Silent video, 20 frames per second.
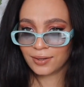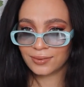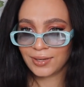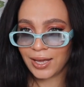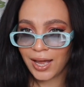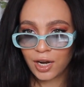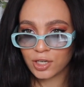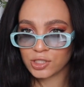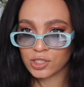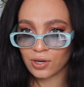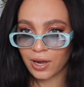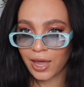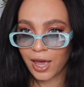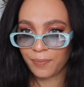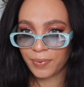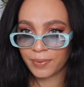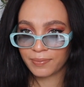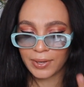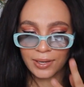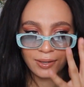that's not
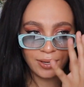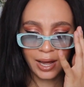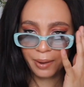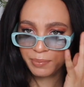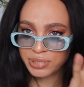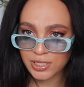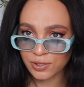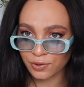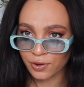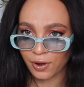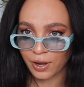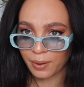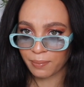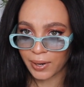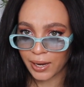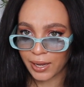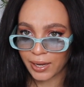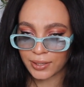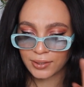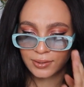helping me. I'm still
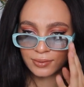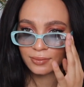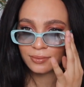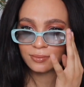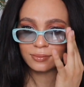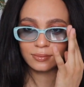going blind.